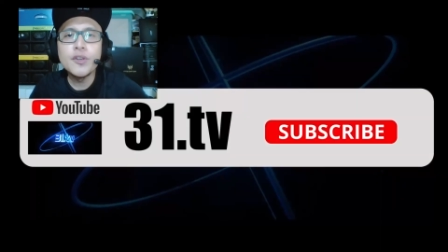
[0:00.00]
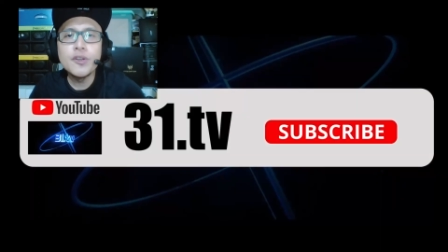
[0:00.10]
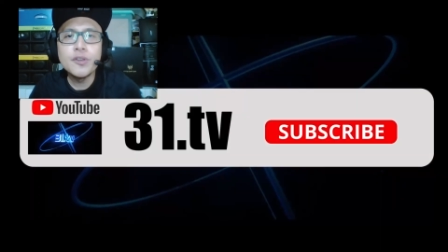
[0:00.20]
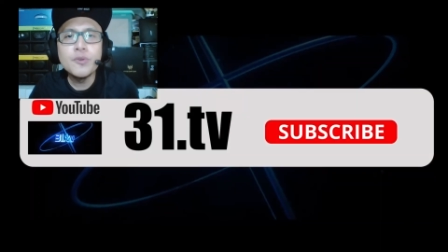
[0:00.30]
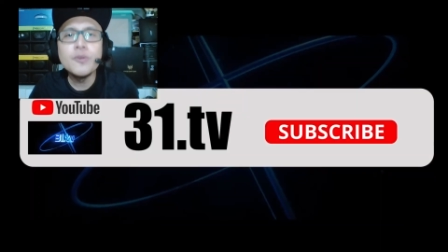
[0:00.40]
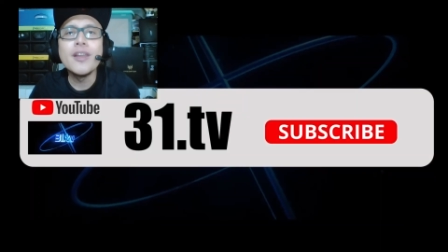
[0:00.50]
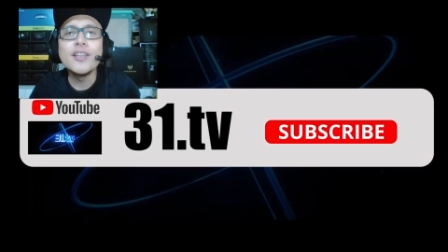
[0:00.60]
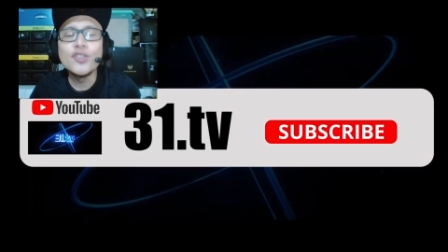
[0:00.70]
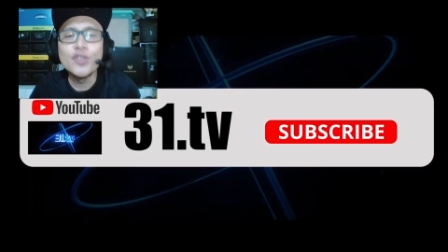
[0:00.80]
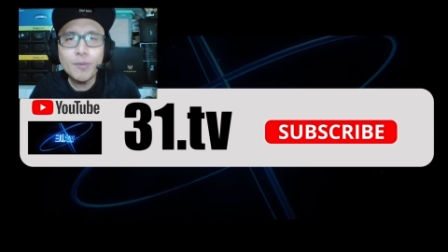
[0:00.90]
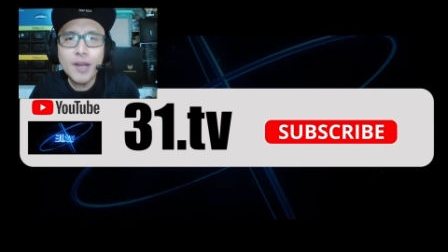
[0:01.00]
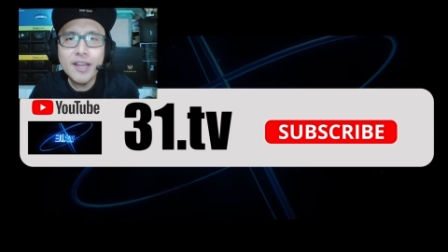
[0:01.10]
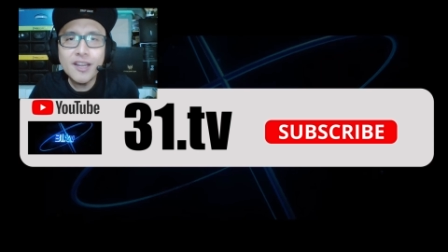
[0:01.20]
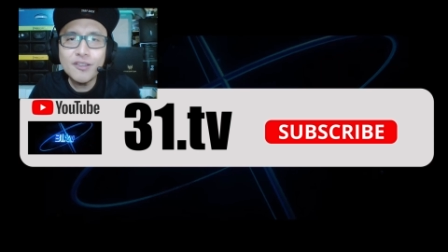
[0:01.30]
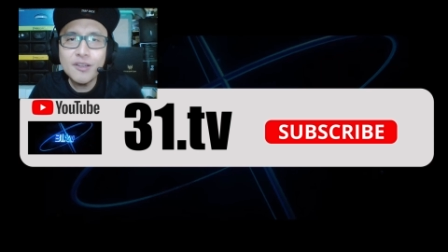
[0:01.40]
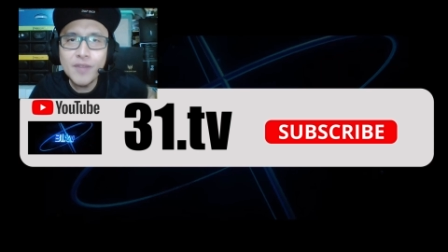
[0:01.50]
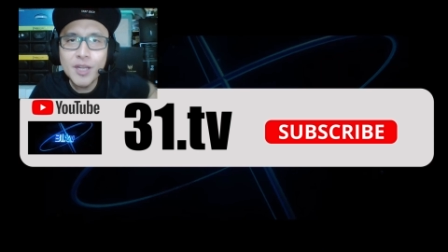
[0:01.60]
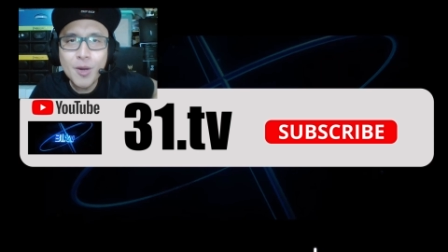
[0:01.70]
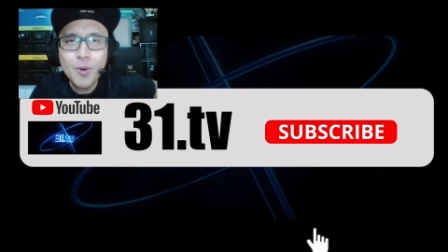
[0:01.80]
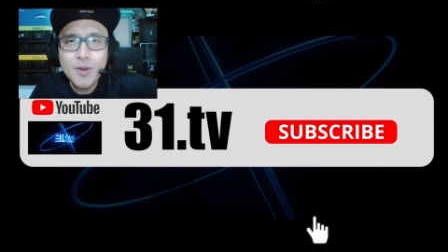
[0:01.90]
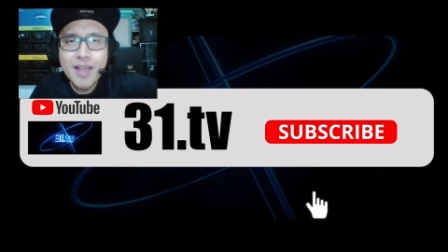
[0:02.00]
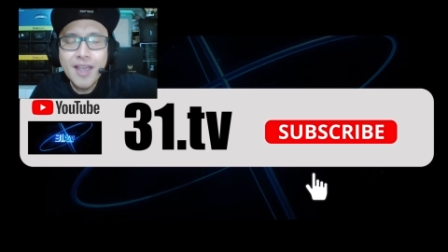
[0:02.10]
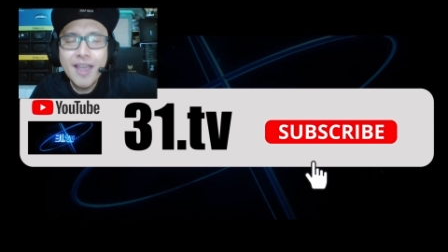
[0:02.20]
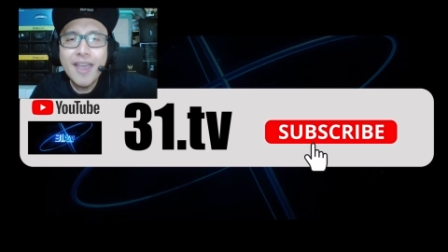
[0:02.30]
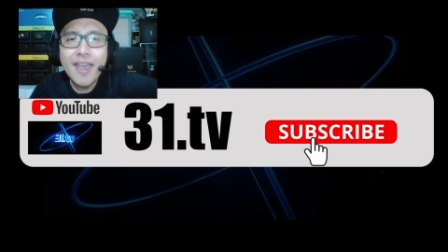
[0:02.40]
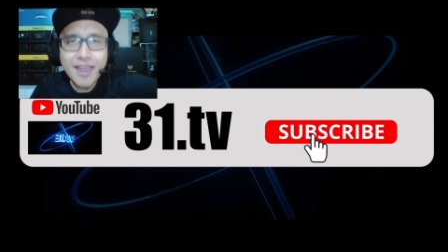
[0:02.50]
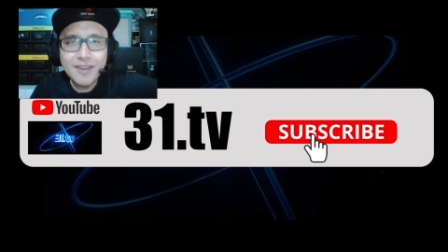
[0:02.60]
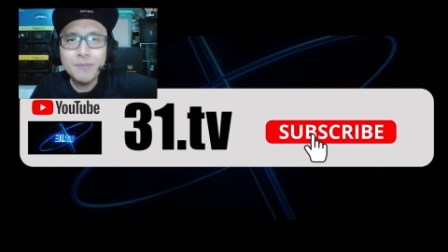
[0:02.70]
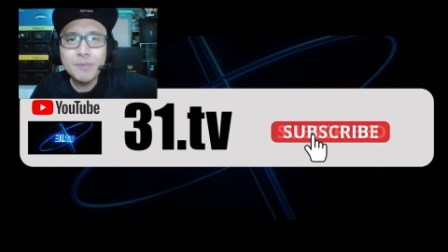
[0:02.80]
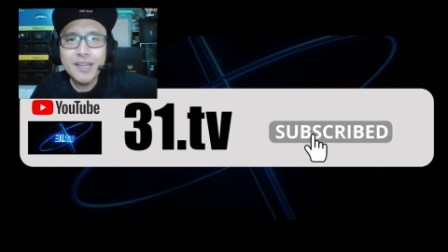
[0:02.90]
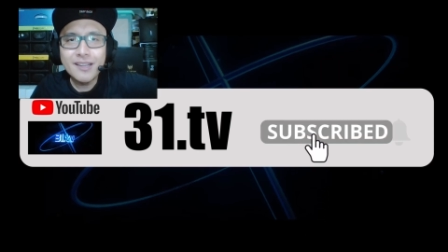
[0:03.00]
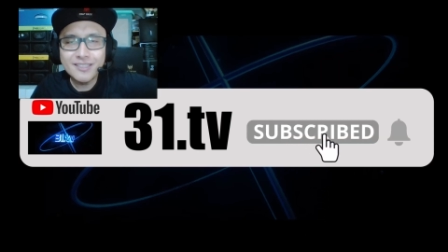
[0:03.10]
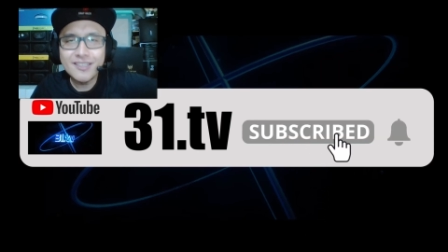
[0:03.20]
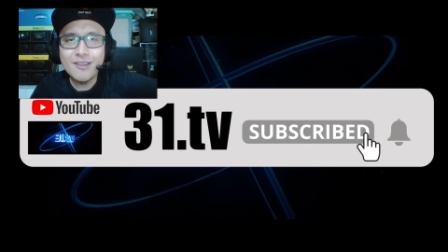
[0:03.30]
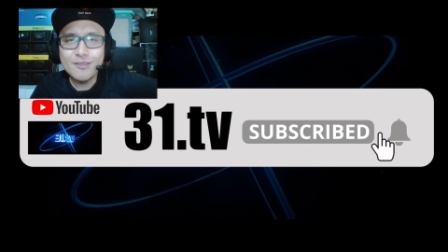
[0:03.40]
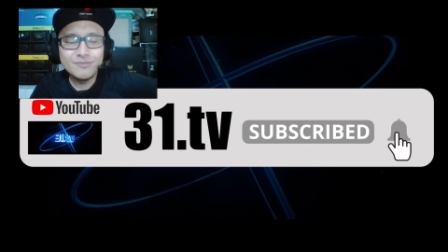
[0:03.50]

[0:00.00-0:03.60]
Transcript: ado, let's jump right into the video and hit play. Let's go.